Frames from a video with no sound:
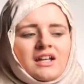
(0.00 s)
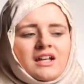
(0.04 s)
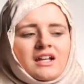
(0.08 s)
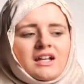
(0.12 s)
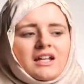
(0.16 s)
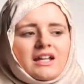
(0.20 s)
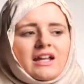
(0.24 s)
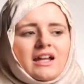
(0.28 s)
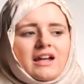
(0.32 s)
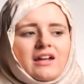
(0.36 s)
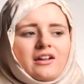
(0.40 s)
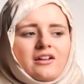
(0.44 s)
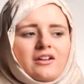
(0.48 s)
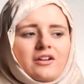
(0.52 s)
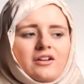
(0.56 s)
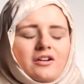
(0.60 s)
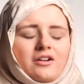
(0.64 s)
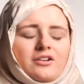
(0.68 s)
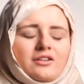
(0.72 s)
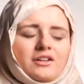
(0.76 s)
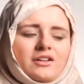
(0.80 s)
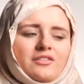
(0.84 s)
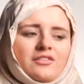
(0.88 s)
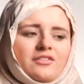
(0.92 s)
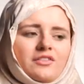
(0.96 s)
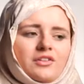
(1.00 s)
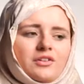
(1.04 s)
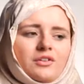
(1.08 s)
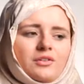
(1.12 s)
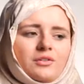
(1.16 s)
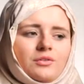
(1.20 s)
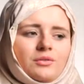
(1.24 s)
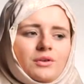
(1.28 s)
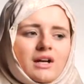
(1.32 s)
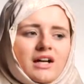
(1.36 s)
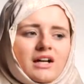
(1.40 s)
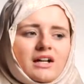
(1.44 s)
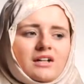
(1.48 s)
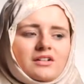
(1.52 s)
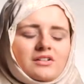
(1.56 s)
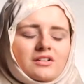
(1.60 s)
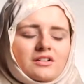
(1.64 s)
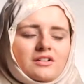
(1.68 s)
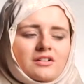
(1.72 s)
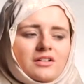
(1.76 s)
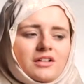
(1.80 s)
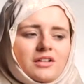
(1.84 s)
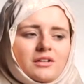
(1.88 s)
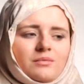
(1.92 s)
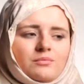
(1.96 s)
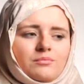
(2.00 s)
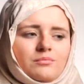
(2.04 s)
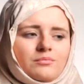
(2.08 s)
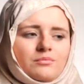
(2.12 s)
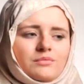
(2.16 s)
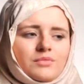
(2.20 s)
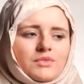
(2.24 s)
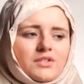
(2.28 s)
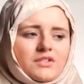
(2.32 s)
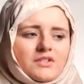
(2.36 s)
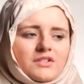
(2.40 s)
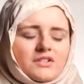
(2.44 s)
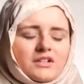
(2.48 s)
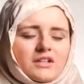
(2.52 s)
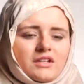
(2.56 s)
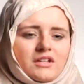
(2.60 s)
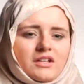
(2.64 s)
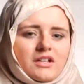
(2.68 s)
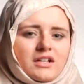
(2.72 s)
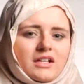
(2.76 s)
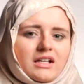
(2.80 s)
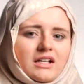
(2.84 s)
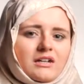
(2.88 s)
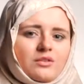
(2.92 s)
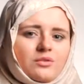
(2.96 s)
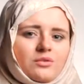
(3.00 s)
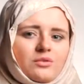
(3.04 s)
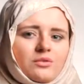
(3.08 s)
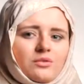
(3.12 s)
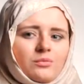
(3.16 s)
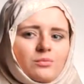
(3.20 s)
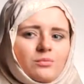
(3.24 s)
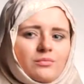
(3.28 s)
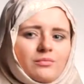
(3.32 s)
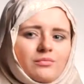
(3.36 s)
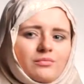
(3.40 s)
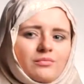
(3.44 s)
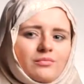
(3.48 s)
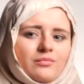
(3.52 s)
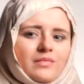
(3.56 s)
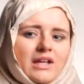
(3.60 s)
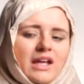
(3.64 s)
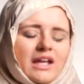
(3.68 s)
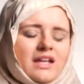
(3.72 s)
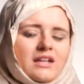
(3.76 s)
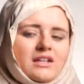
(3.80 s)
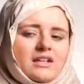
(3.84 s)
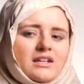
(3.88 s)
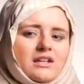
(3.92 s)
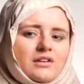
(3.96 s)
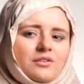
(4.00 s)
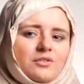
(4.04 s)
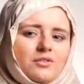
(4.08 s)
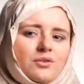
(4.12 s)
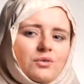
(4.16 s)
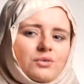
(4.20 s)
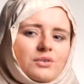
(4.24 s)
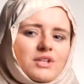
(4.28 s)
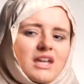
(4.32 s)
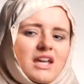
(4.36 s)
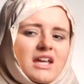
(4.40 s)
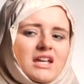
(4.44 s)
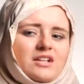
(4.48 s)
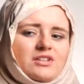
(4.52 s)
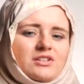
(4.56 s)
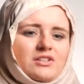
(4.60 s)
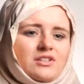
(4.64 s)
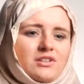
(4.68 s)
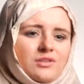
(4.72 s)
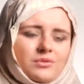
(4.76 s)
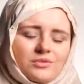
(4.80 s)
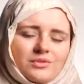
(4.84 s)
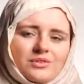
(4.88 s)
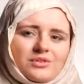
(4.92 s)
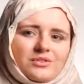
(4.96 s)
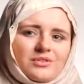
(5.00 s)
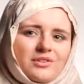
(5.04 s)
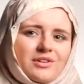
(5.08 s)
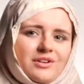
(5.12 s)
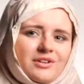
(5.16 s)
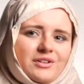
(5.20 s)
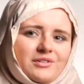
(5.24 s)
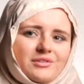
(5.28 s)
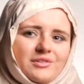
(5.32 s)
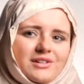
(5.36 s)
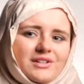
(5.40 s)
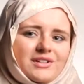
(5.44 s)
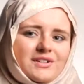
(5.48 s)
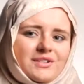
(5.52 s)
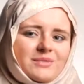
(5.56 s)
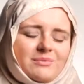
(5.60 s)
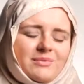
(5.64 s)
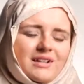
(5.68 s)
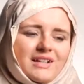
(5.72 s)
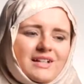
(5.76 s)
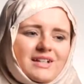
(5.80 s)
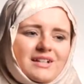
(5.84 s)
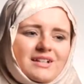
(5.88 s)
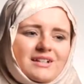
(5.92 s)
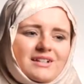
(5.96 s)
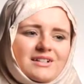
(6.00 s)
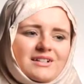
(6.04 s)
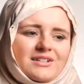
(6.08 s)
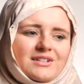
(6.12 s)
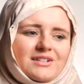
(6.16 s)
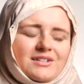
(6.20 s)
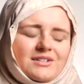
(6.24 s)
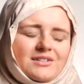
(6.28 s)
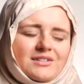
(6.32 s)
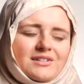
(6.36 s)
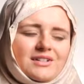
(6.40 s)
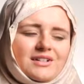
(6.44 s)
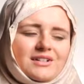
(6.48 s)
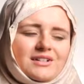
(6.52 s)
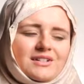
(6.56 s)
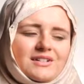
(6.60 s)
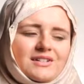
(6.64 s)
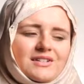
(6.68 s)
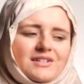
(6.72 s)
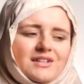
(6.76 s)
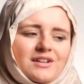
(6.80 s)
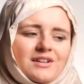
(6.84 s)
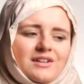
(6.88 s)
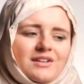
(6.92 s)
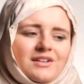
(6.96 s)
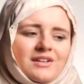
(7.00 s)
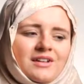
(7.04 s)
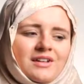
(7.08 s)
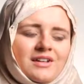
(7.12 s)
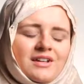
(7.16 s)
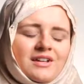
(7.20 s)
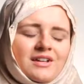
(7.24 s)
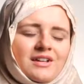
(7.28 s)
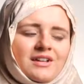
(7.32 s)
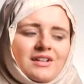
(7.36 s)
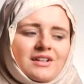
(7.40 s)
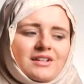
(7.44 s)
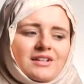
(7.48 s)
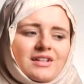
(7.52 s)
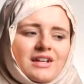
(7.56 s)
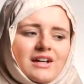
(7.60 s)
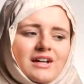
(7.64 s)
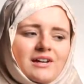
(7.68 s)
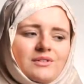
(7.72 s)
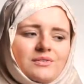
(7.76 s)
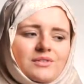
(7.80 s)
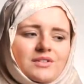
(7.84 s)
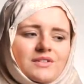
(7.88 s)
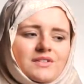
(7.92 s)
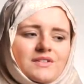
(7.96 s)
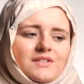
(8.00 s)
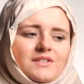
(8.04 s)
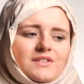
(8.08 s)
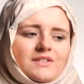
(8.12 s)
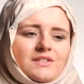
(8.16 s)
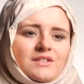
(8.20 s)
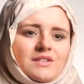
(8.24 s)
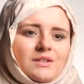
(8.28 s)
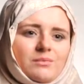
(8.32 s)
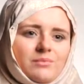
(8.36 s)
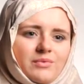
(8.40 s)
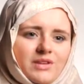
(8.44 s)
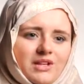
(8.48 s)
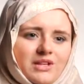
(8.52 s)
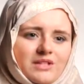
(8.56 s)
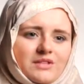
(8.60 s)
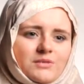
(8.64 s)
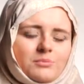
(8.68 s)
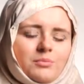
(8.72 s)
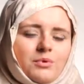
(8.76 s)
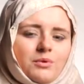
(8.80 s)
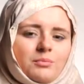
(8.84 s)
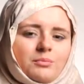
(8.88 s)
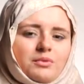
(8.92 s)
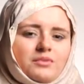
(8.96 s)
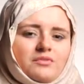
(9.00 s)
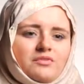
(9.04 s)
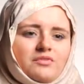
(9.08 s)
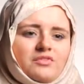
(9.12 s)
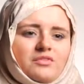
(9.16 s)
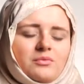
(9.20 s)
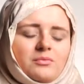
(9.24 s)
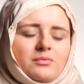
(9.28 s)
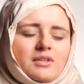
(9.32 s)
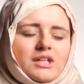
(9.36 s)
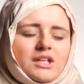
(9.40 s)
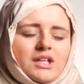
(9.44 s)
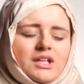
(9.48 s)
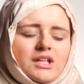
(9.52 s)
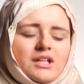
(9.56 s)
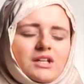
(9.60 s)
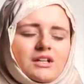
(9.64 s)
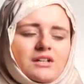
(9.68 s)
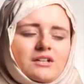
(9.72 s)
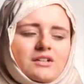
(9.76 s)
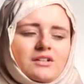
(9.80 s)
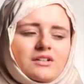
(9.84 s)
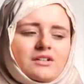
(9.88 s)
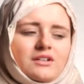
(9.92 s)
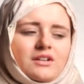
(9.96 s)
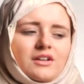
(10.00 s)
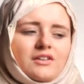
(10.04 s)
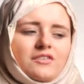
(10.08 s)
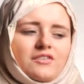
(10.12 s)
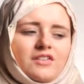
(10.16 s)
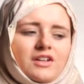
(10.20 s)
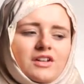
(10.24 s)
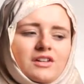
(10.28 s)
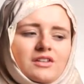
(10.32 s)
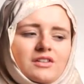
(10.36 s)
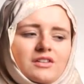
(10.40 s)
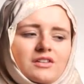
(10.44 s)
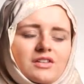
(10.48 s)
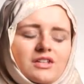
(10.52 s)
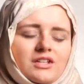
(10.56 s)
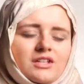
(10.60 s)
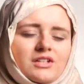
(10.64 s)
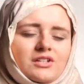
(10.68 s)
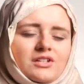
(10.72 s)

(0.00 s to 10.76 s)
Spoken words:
let alone if you had, like, just like a little 8-year-old kid and you were trying to explain it to it. So that was the biggest problem for me. And I think the